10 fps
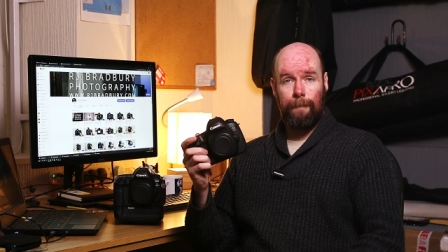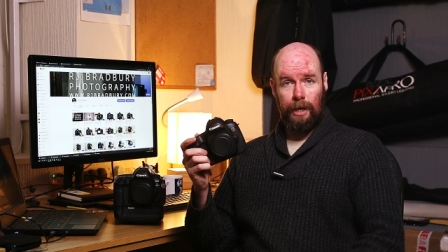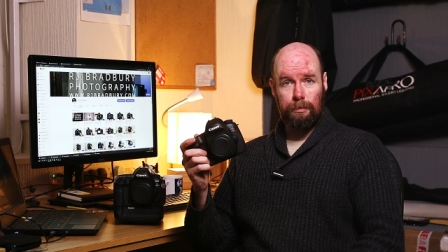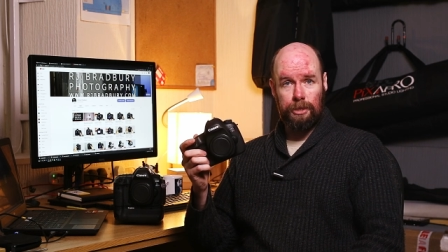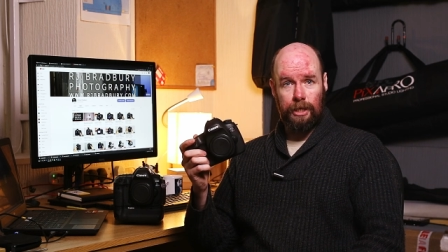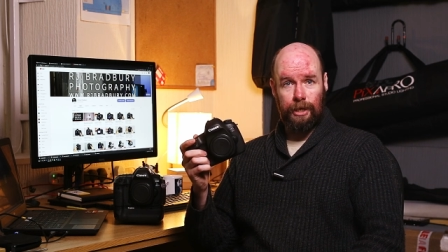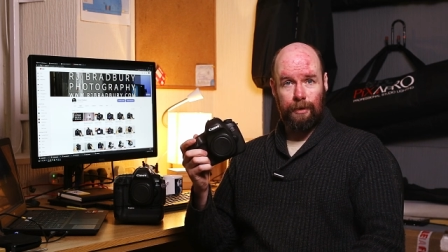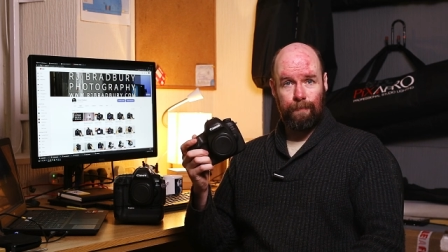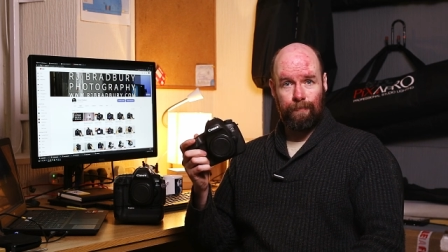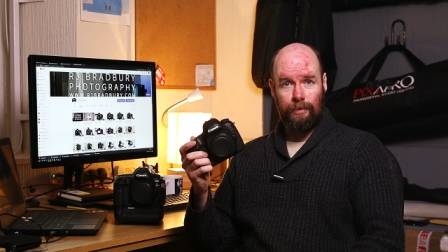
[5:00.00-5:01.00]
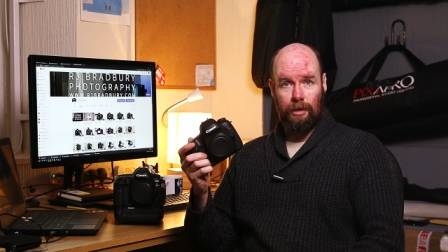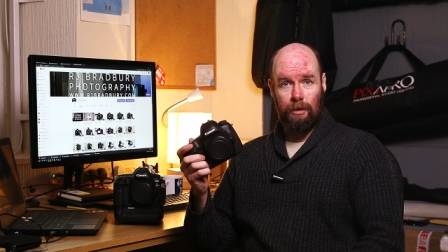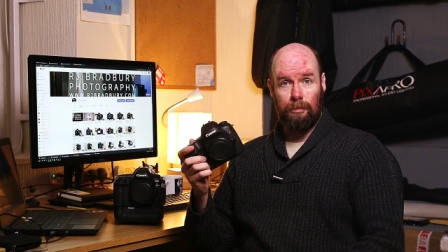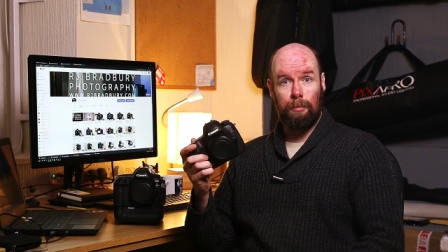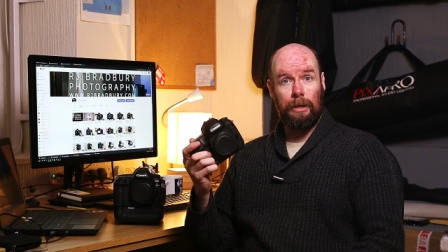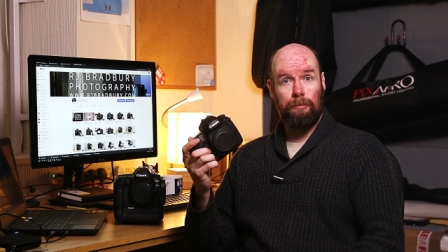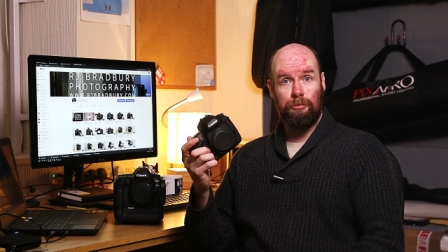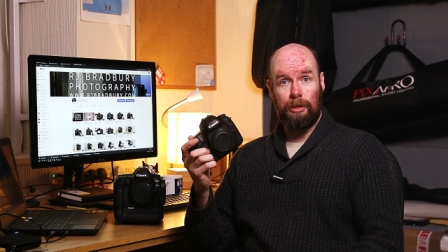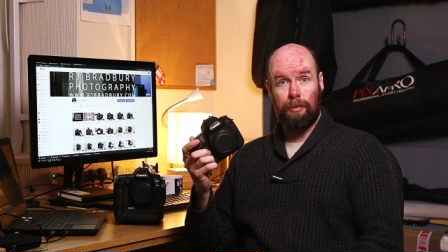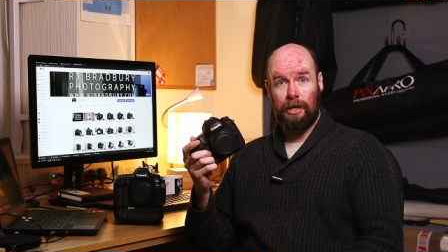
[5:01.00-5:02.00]
Big mistake. Um, he blames
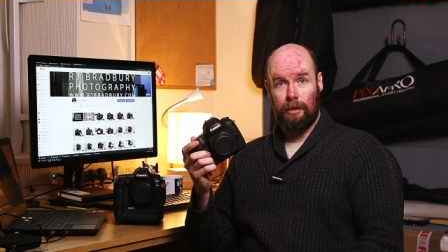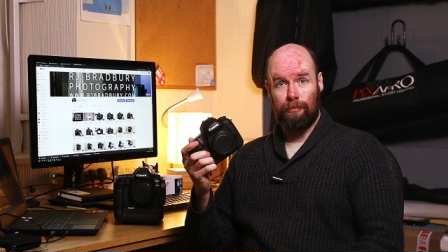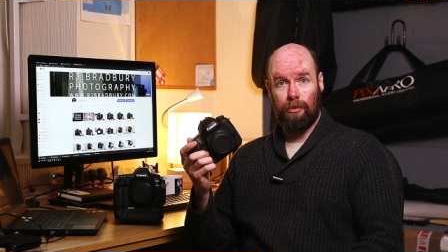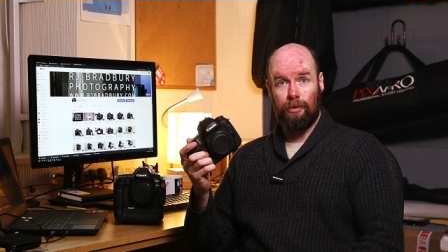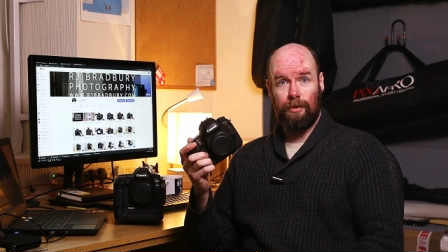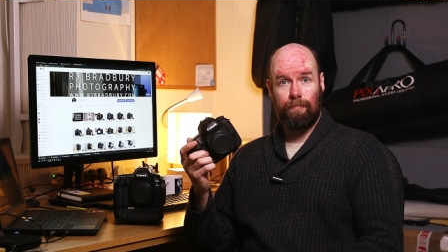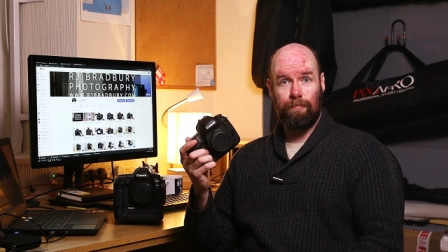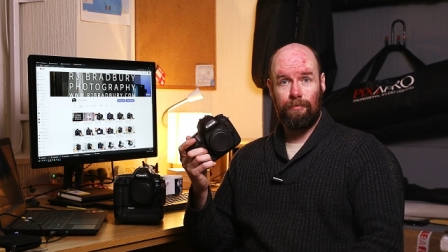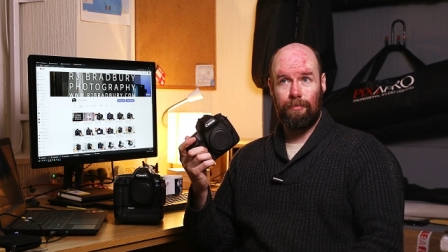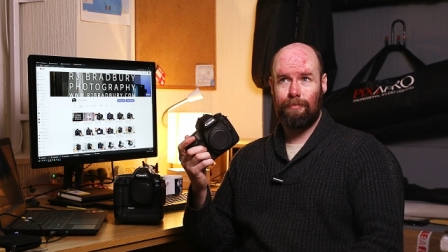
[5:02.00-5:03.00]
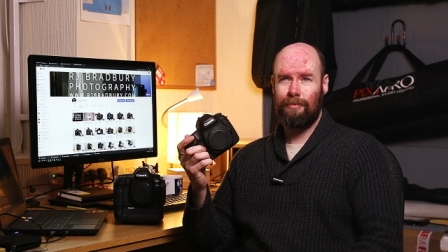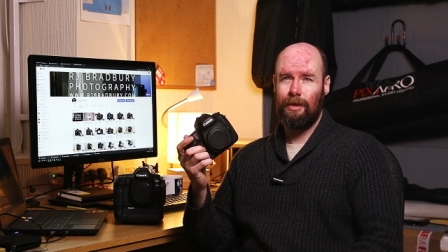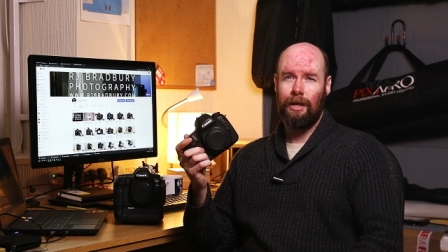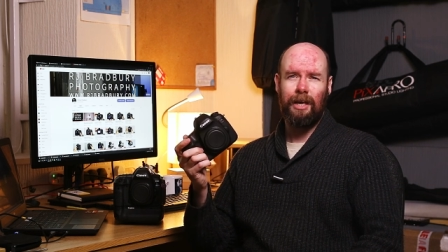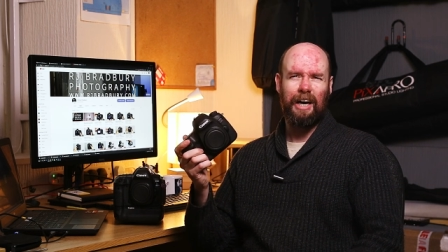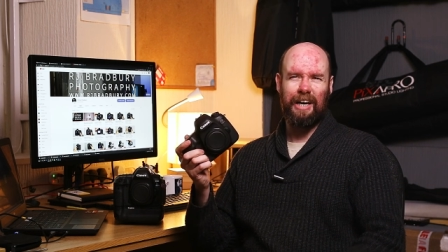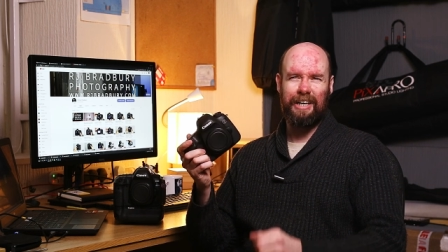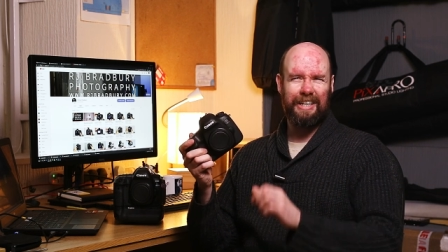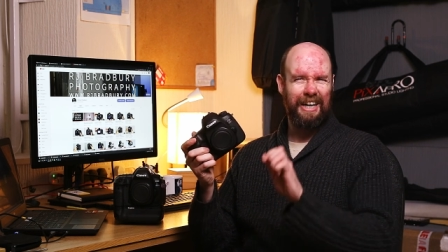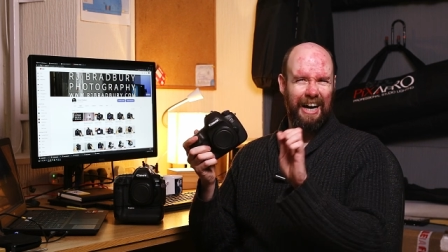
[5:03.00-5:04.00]
me partly for it. I did